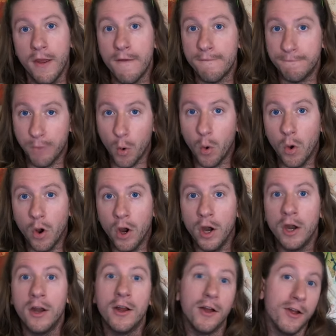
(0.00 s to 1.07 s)

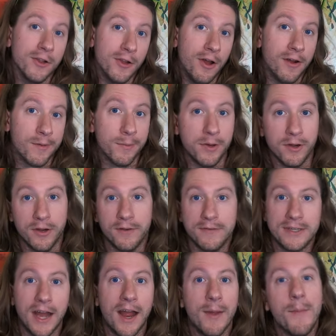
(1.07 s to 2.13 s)
for a long period of
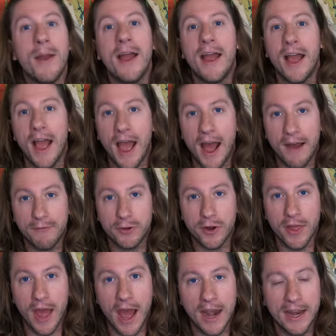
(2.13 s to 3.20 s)
time after
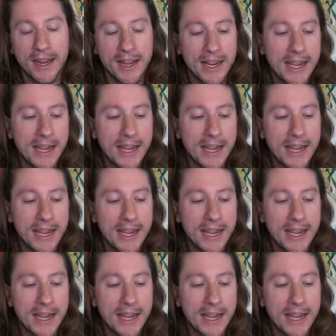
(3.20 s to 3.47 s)
that.